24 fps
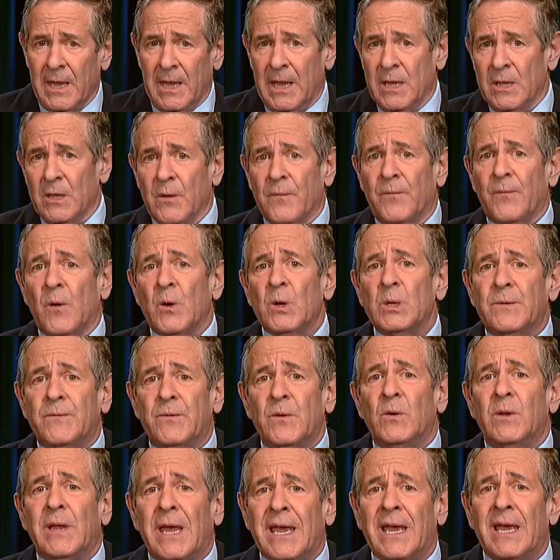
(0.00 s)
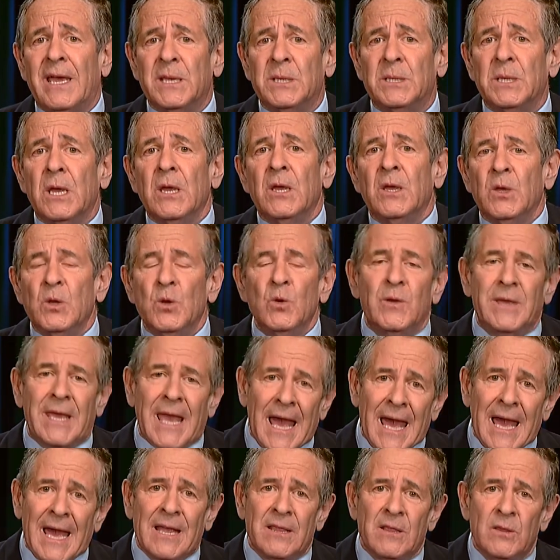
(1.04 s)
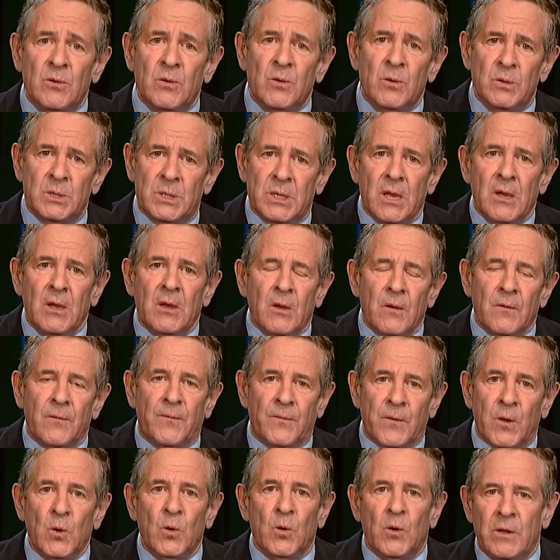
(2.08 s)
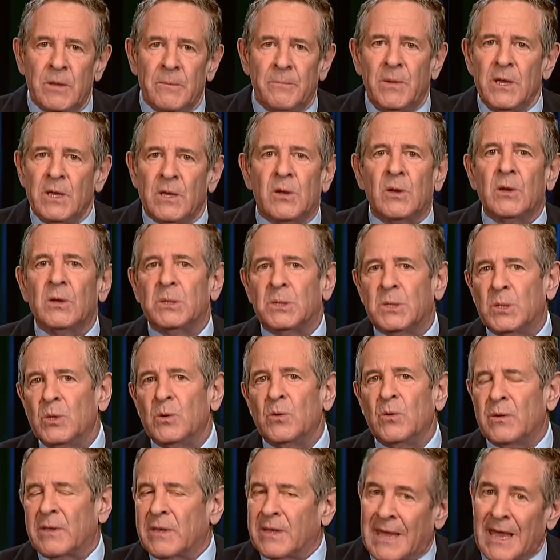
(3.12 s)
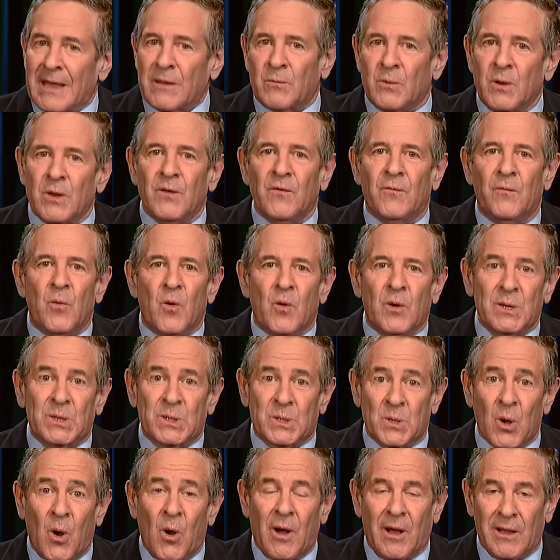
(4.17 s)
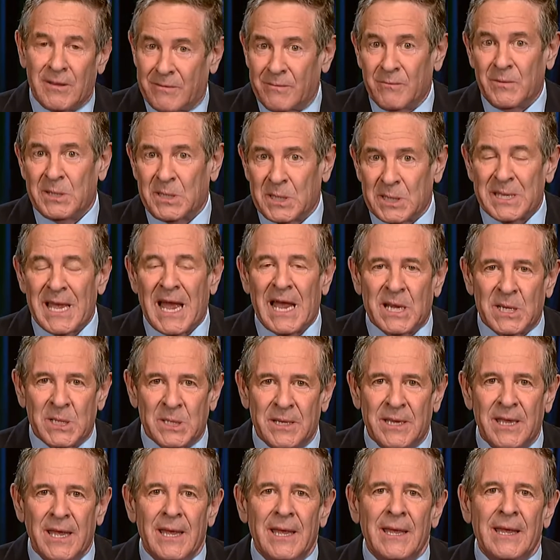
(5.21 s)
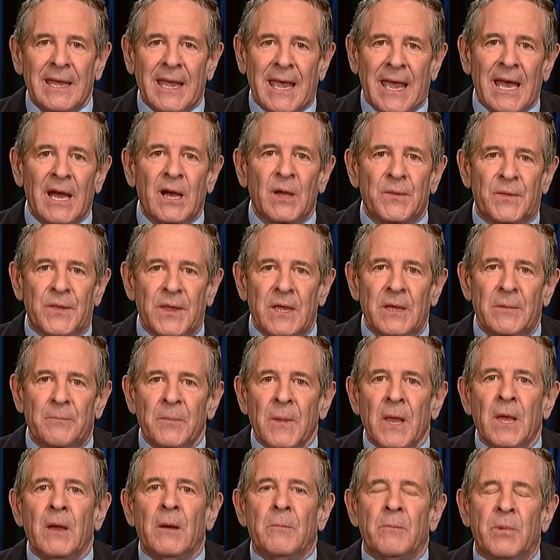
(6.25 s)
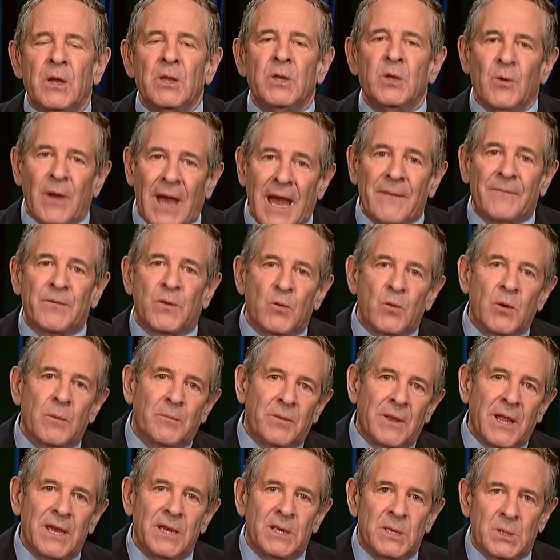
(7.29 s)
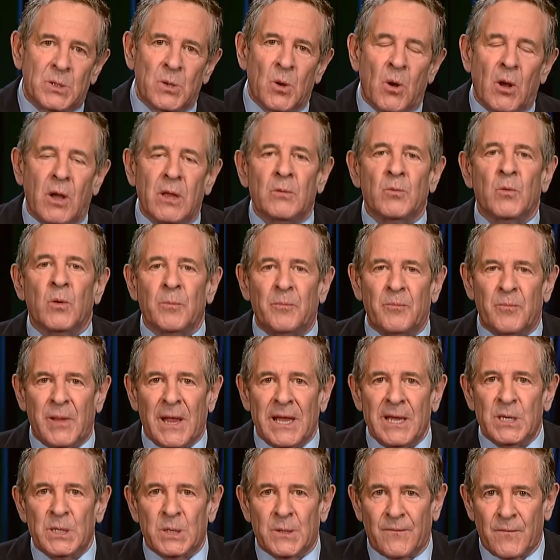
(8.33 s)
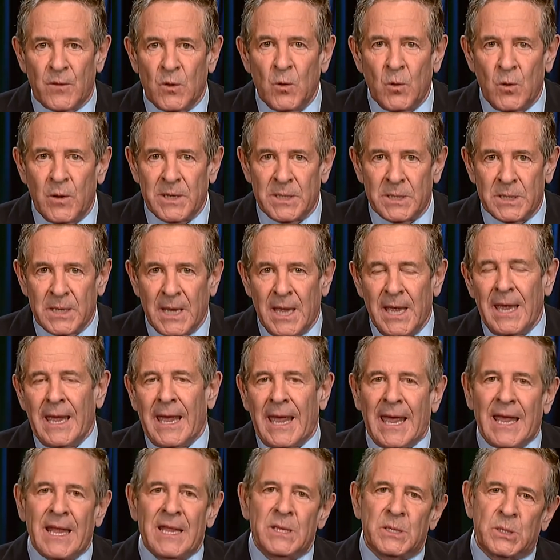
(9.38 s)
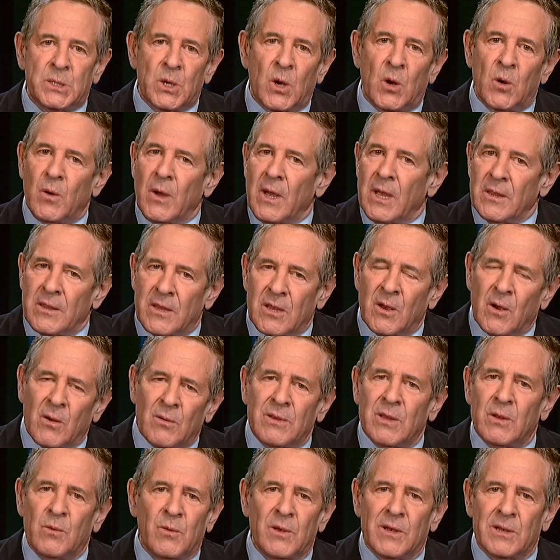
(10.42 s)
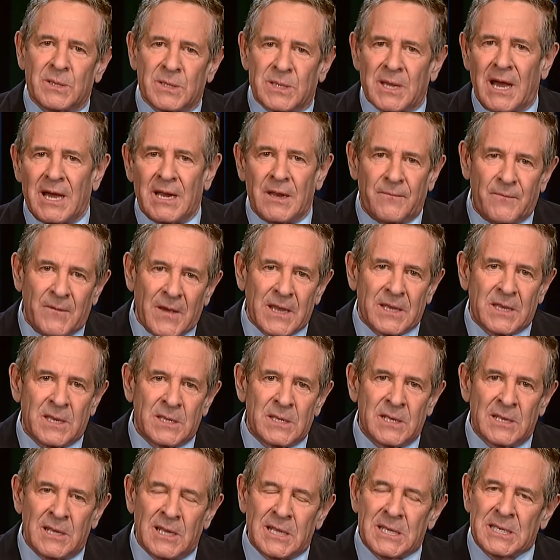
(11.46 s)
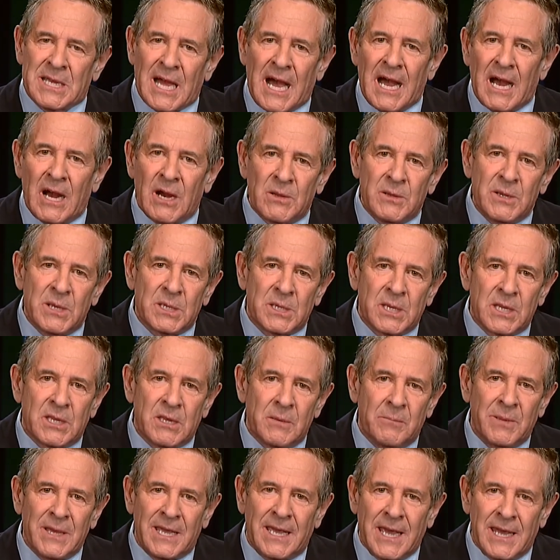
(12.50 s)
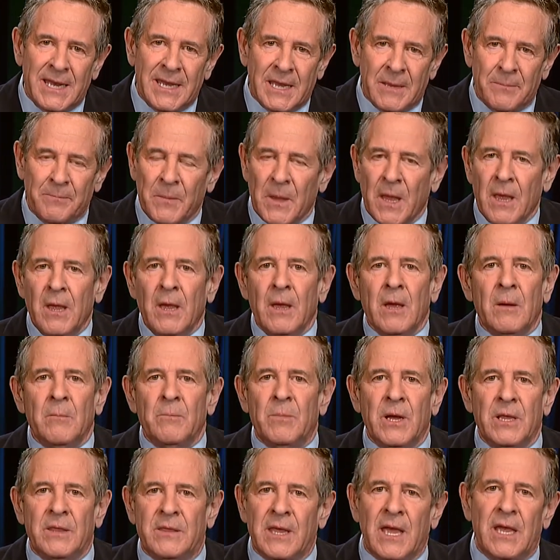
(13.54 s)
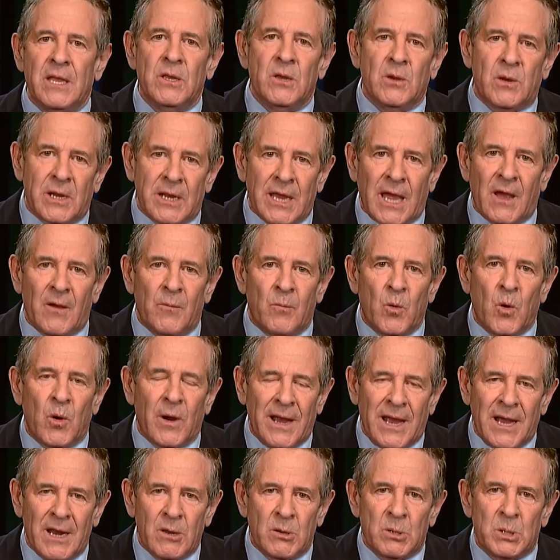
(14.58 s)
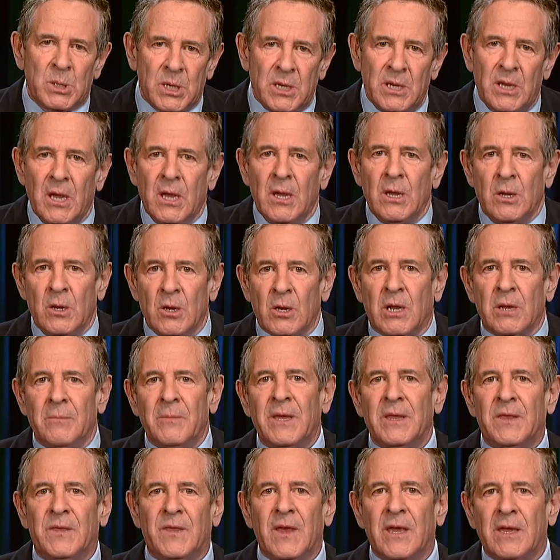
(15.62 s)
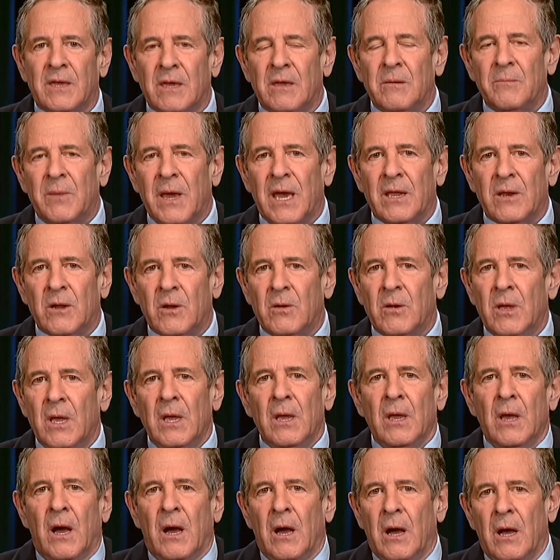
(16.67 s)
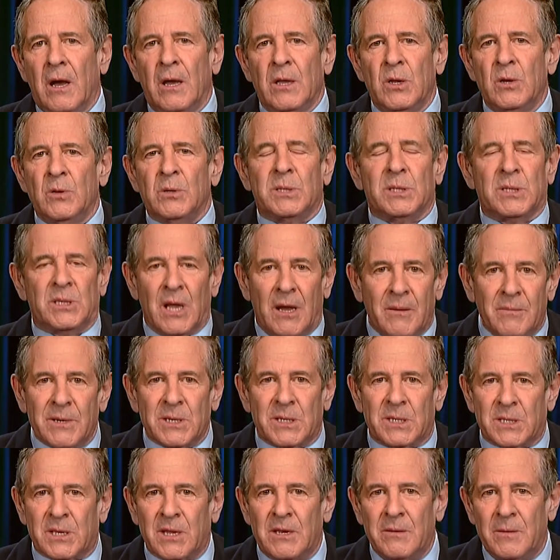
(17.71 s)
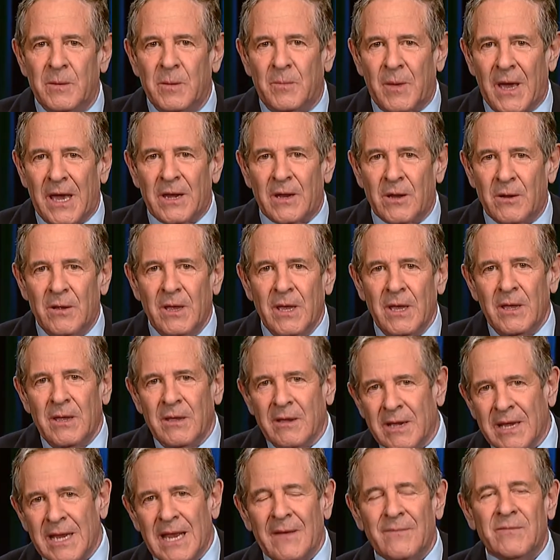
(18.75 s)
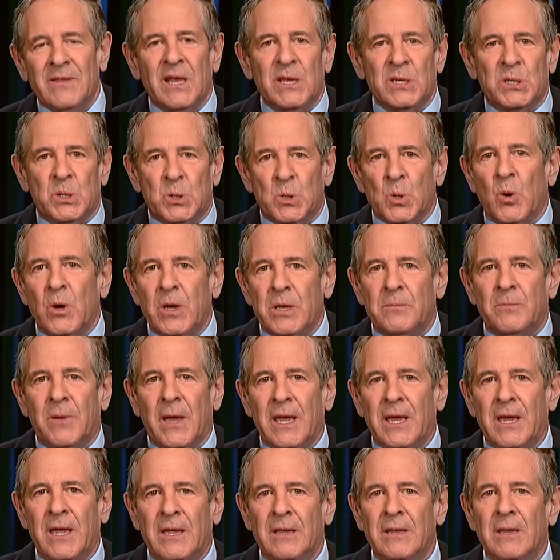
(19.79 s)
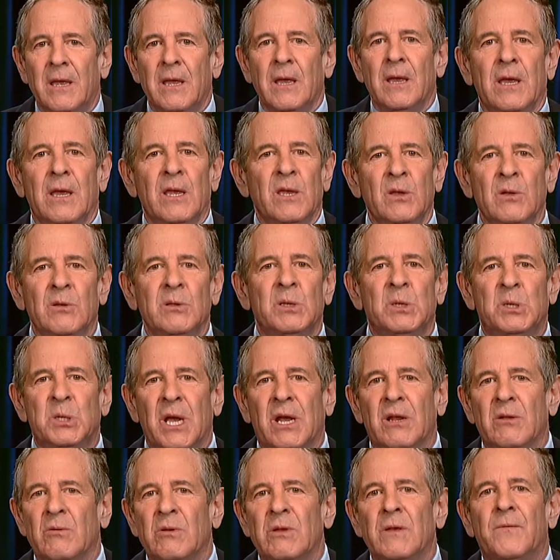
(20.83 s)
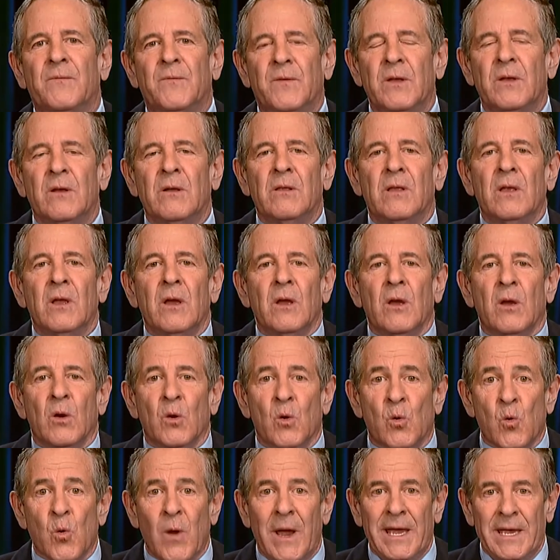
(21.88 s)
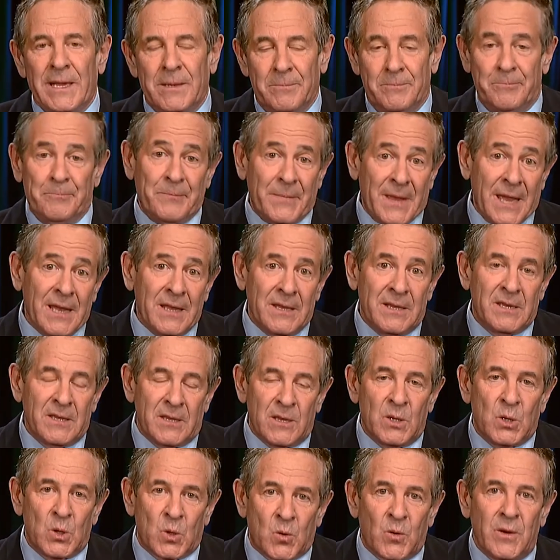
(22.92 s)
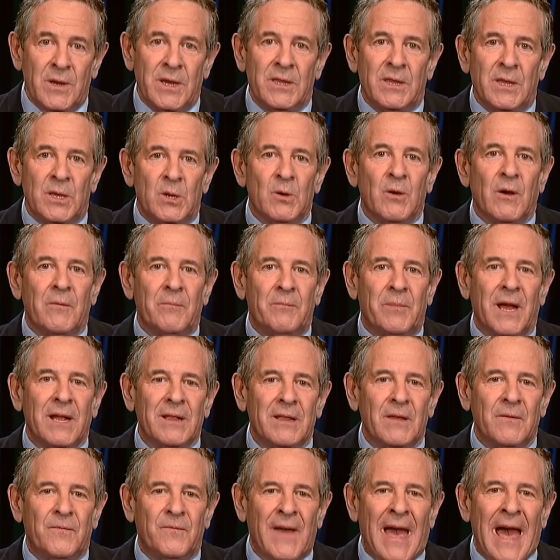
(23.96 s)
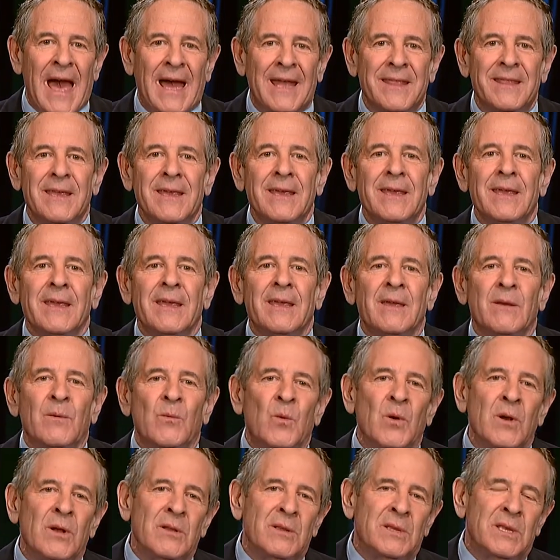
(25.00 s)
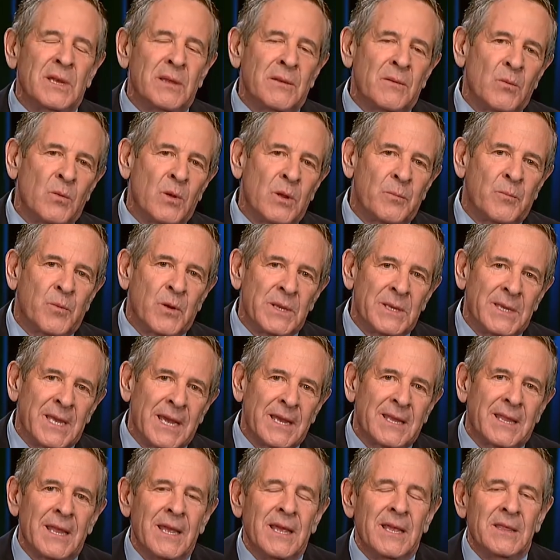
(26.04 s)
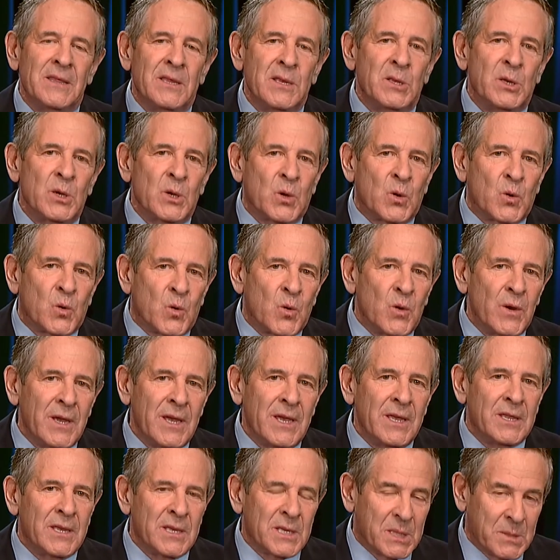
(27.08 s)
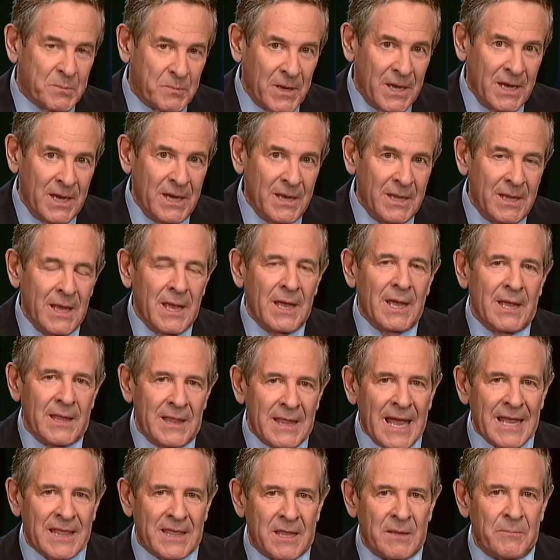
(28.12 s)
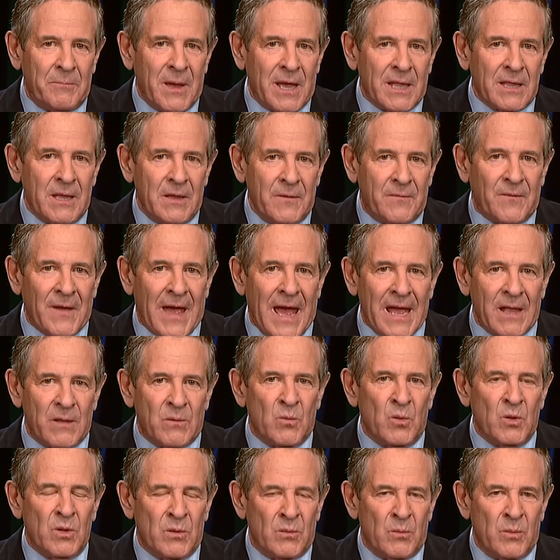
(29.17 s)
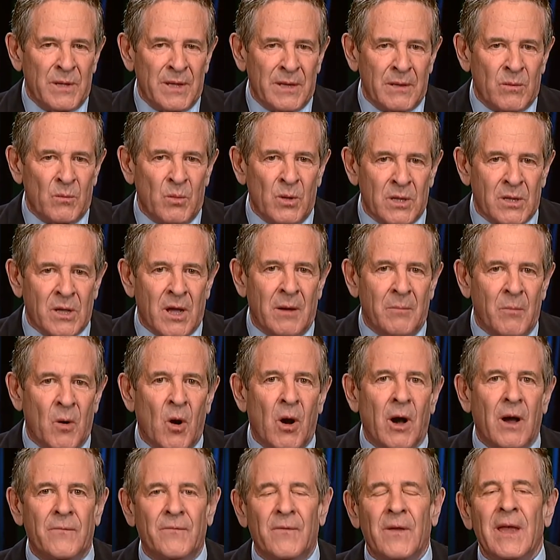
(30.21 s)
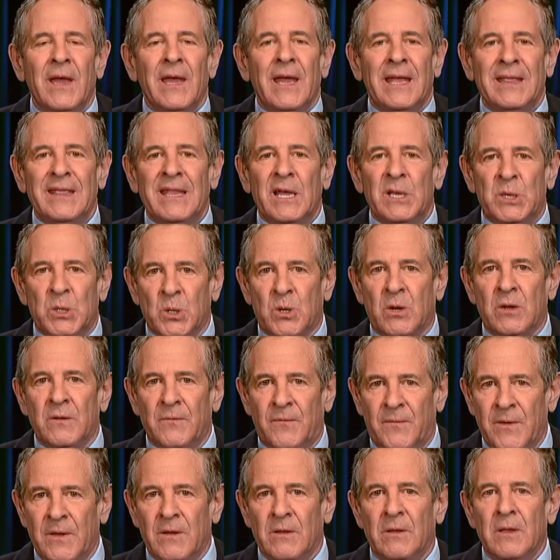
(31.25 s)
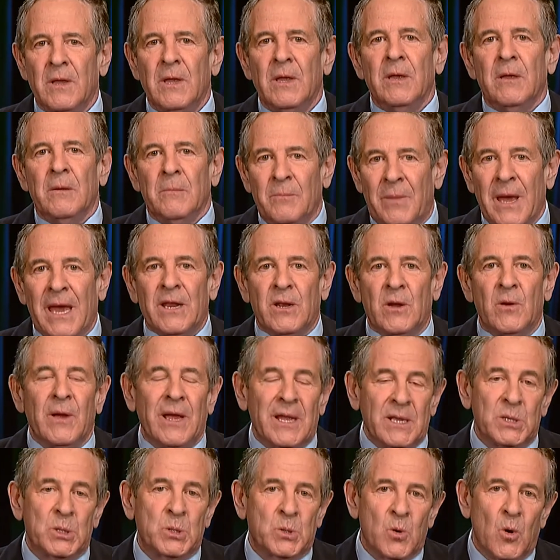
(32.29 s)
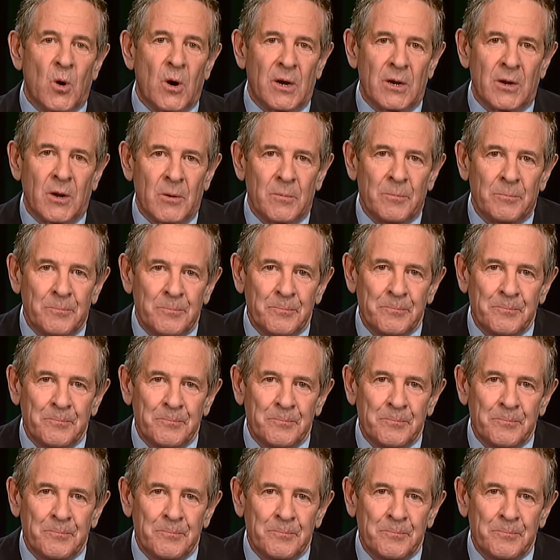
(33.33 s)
In the first few days, you can lose fluid because you get rid of more salt, which is actually healthy but you have to replace salt, replace fluids. And so the only real side effect is a little tiredness at the beginning. But then you're going to have more energy, you're going to be thinking better, uh, your stomach's going to be better, you're going to have less joint pain, you'll generally feel great. And to the degree that you have belly fat, will, will predict the degree, the speed that the belly fat will, will come off, and that you're going to feel better and stronger.